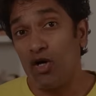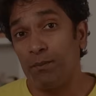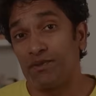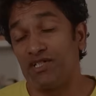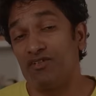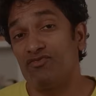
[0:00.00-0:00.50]

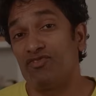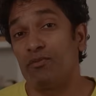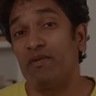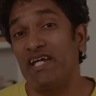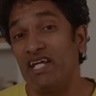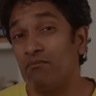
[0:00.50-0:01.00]
option for
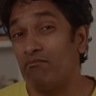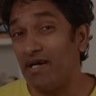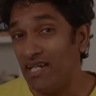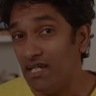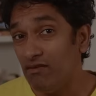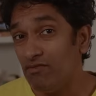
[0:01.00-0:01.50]
making
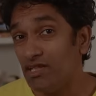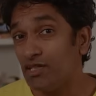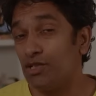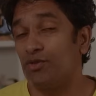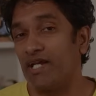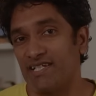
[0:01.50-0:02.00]
money with
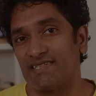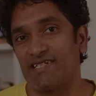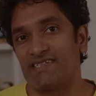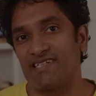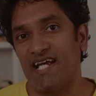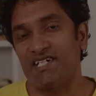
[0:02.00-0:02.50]
your
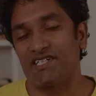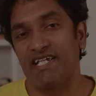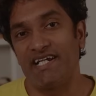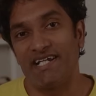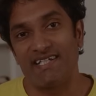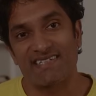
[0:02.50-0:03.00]
Excel slash
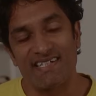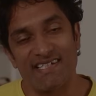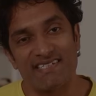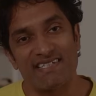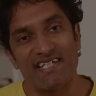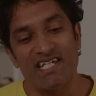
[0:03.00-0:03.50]
data
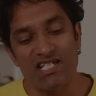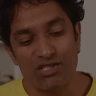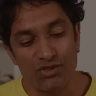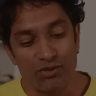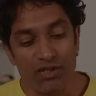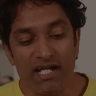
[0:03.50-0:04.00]
skills
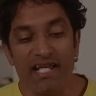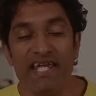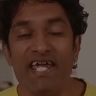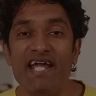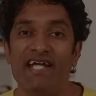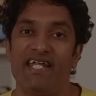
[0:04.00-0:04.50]
is to
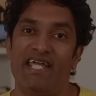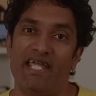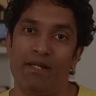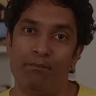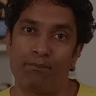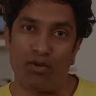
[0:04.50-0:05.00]
create
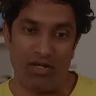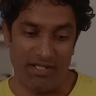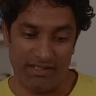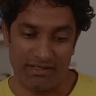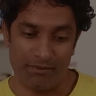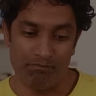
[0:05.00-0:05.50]
a
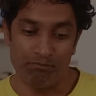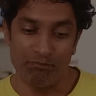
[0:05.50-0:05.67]
product.